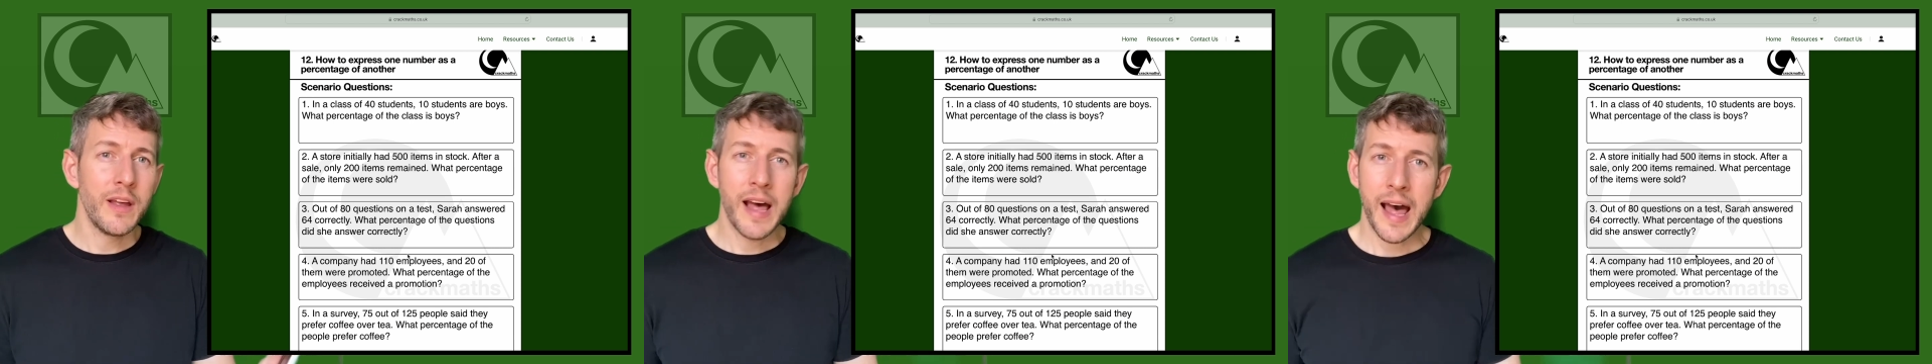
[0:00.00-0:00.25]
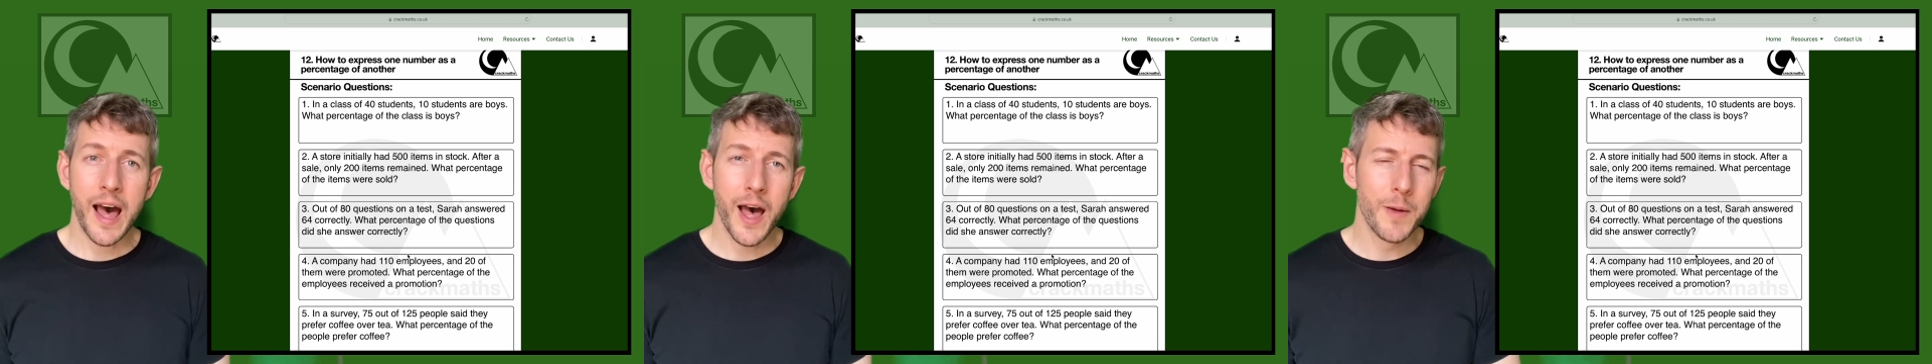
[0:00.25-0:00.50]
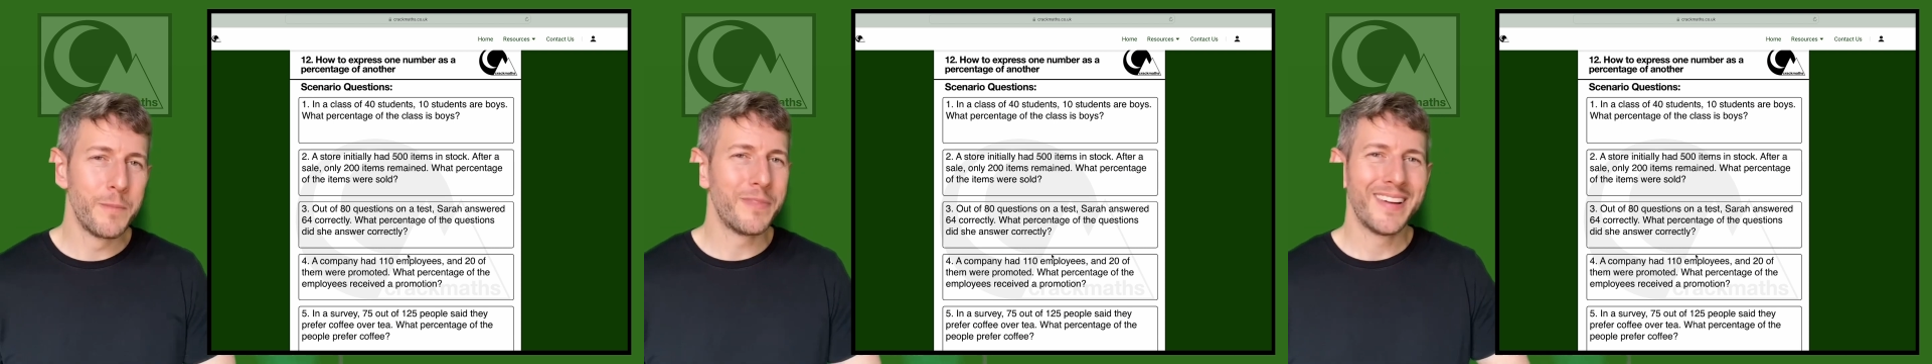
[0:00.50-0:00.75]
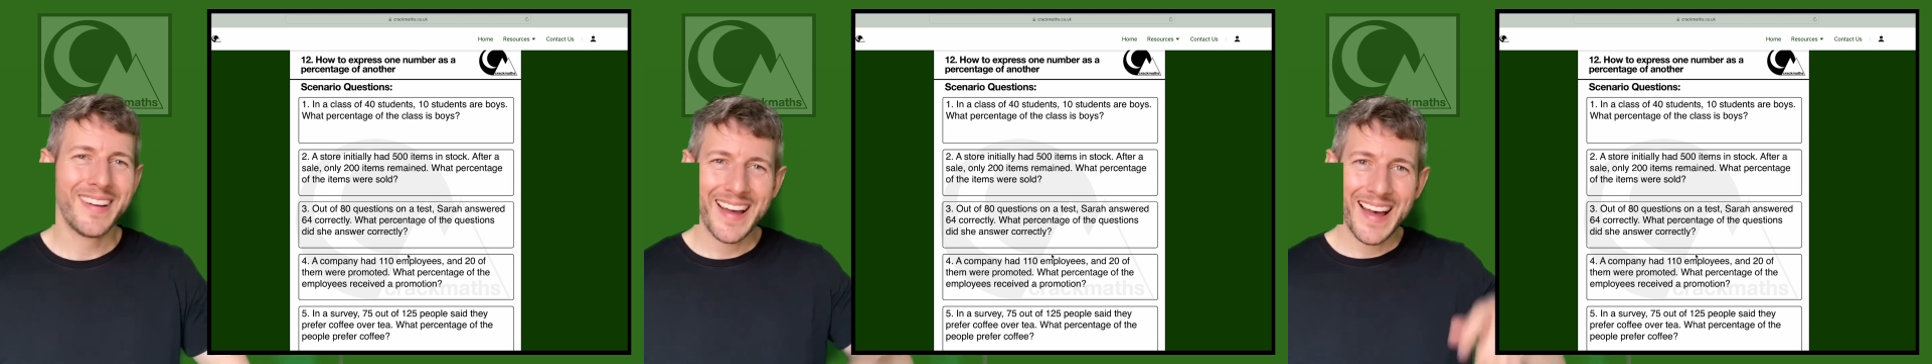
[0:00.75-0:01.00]
um,
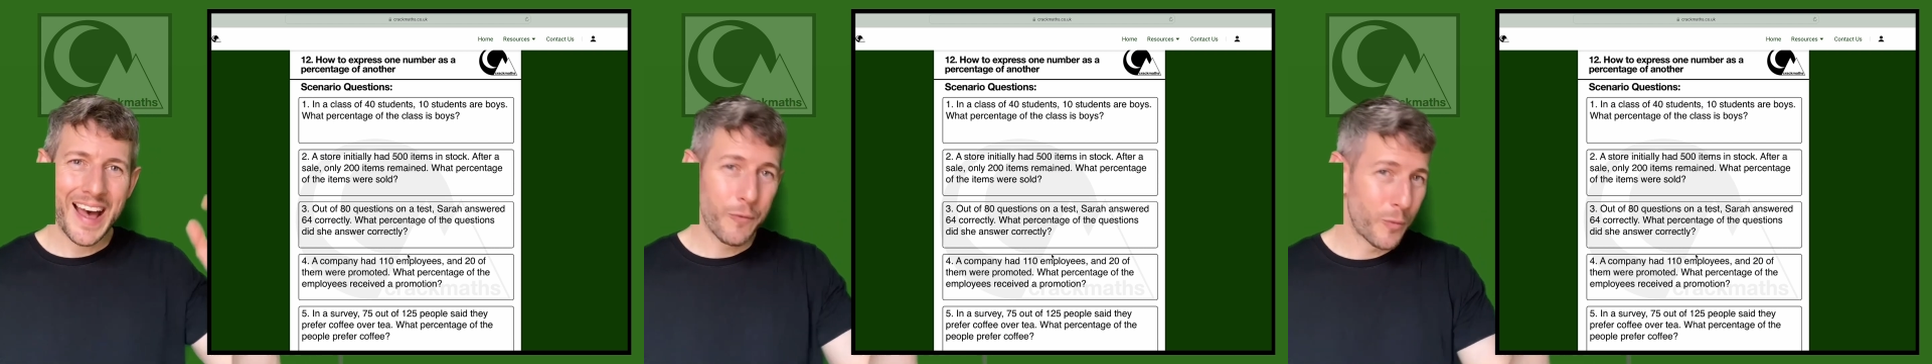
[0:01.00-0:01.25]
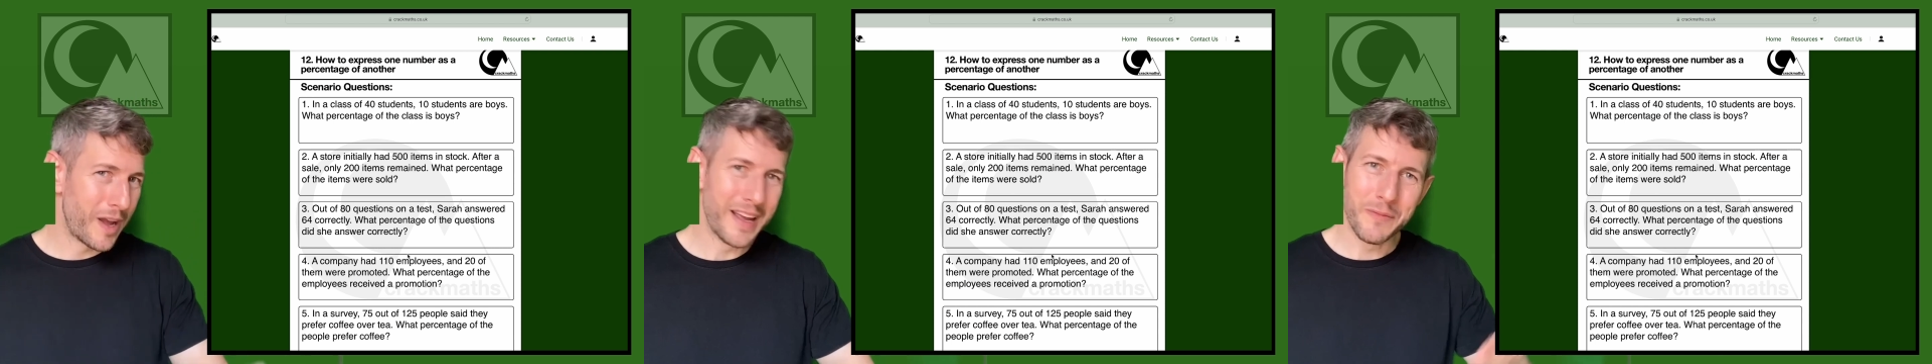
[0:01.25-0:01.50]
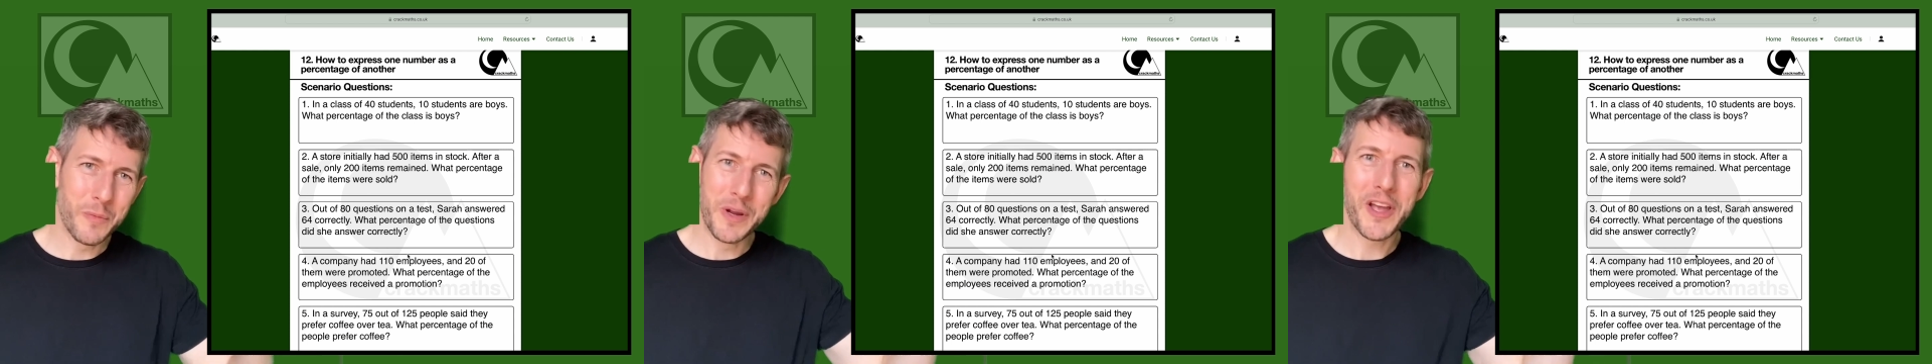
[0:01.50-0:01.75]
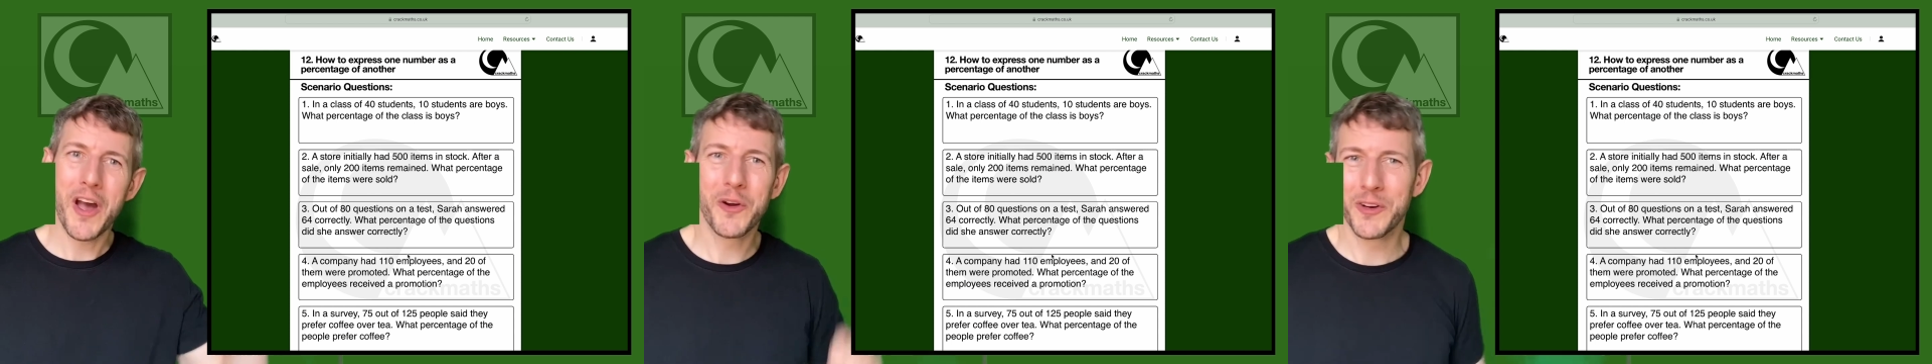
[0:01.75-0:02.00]
we're, we're
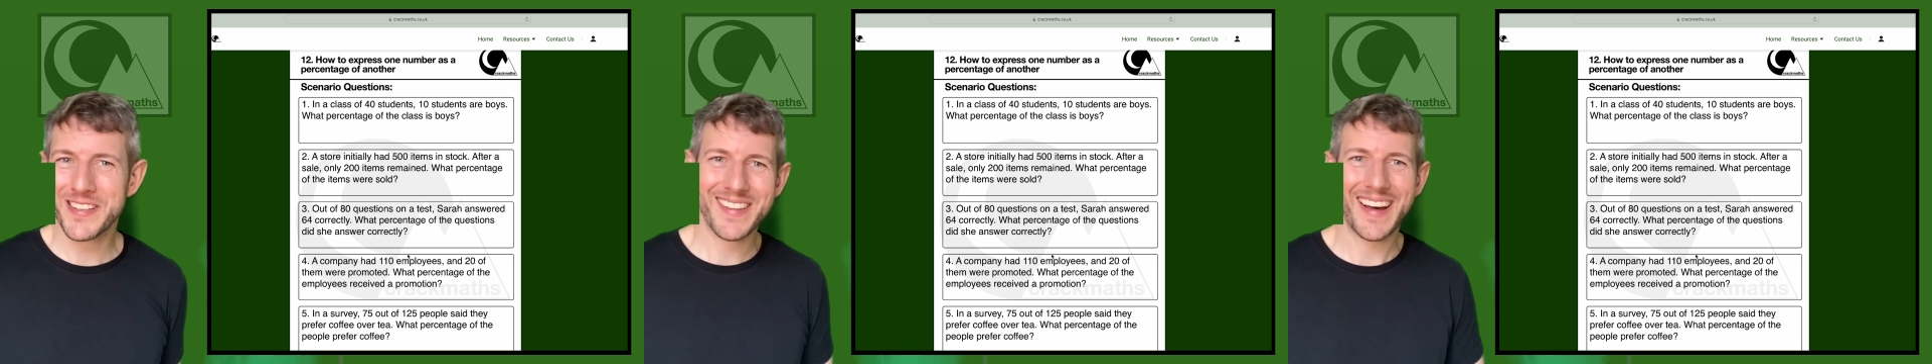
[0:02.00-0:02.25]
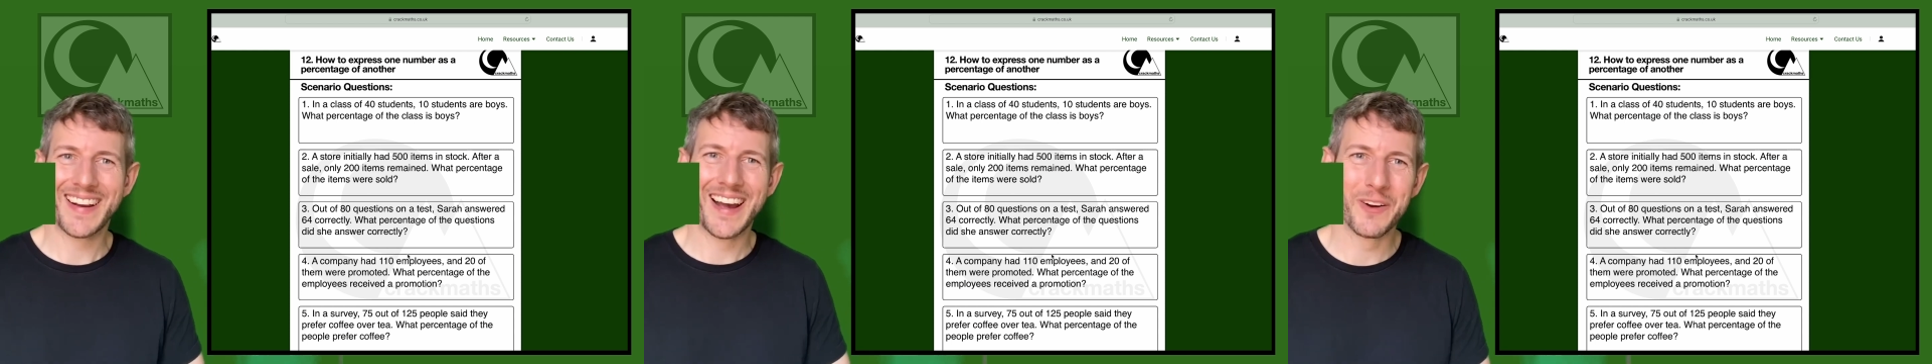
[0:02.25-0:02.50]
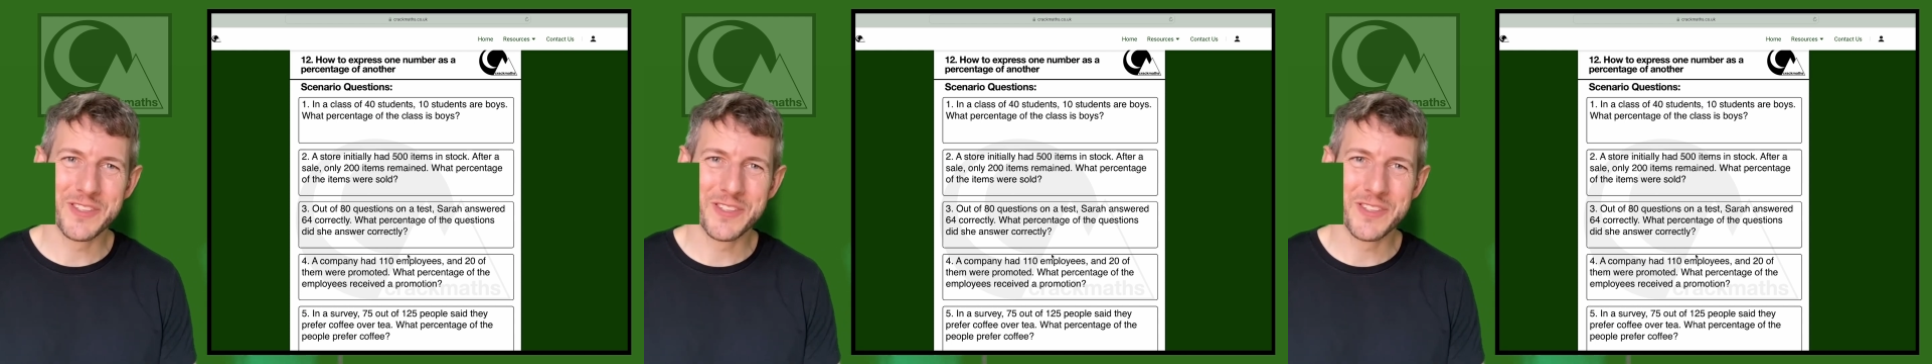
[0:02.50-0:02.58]
going on to that now.